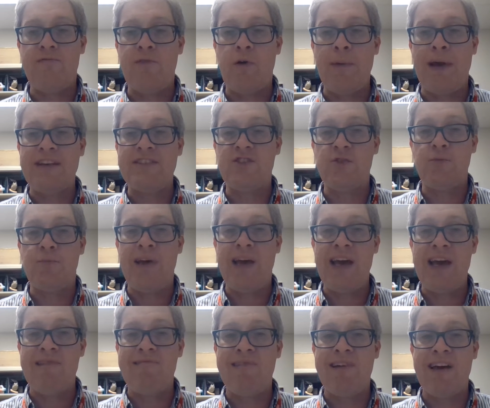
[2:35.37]
from a
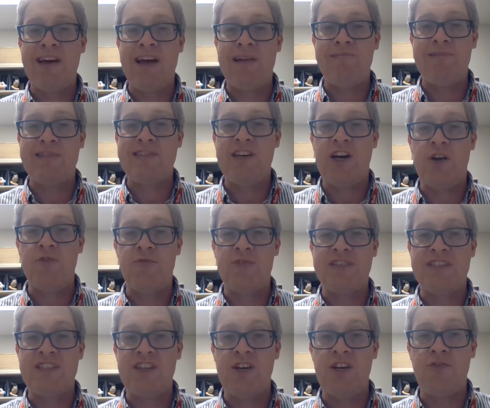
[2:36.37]
superior in return
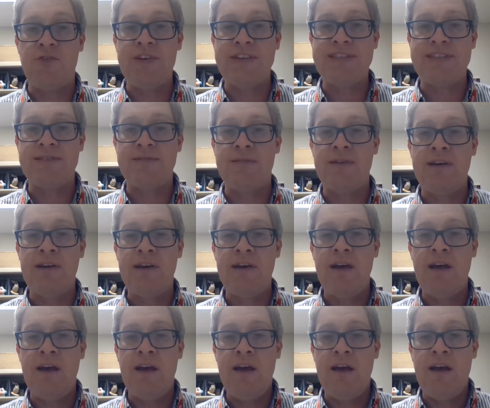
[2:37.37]
for service.
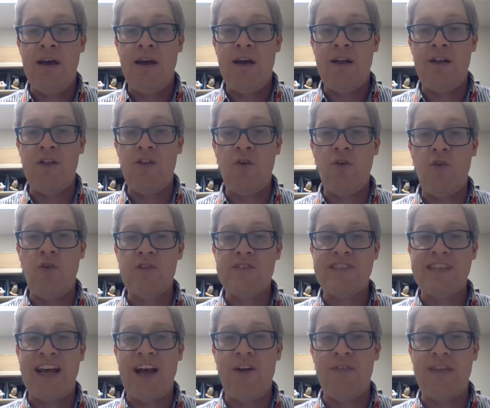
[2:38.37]

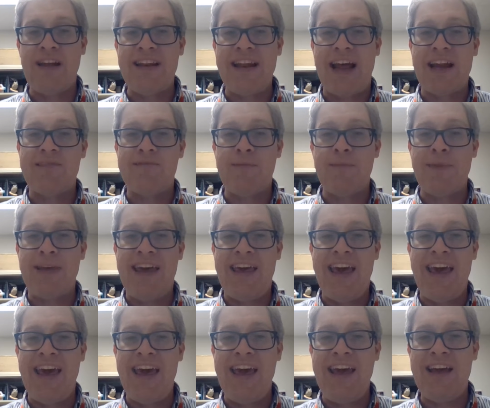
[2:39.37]
Lords held their land from the
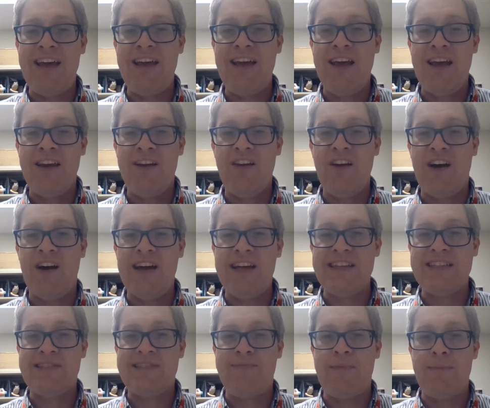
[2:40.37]
king,
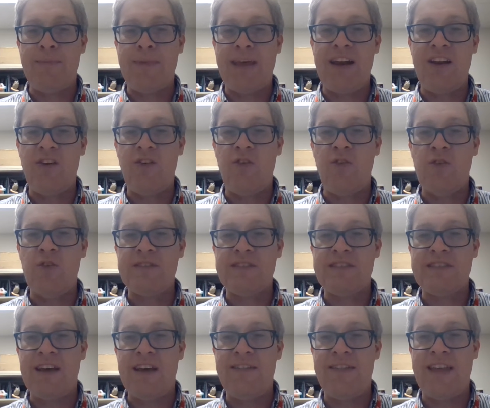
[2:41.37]
knights from their
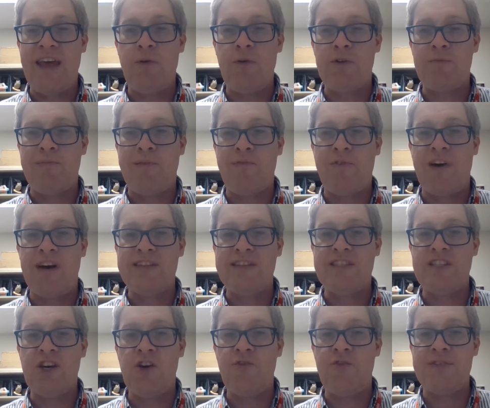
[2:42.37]
lords, and they would provide
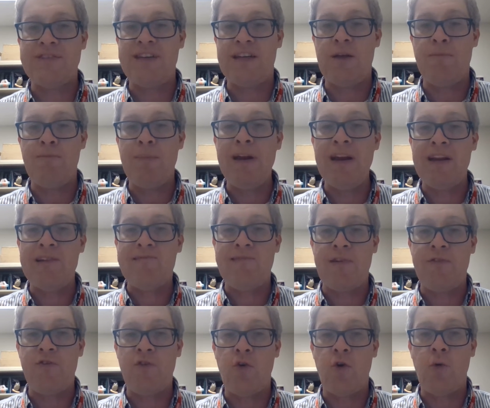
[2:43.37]
service in a
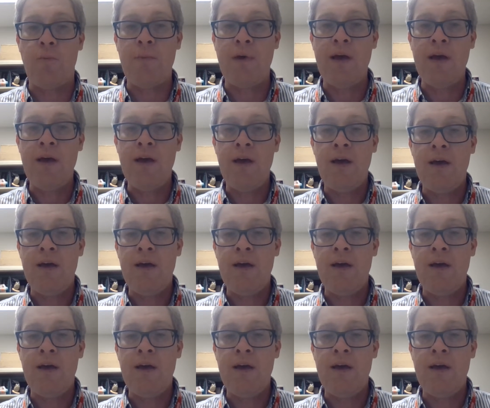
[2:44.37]
military form.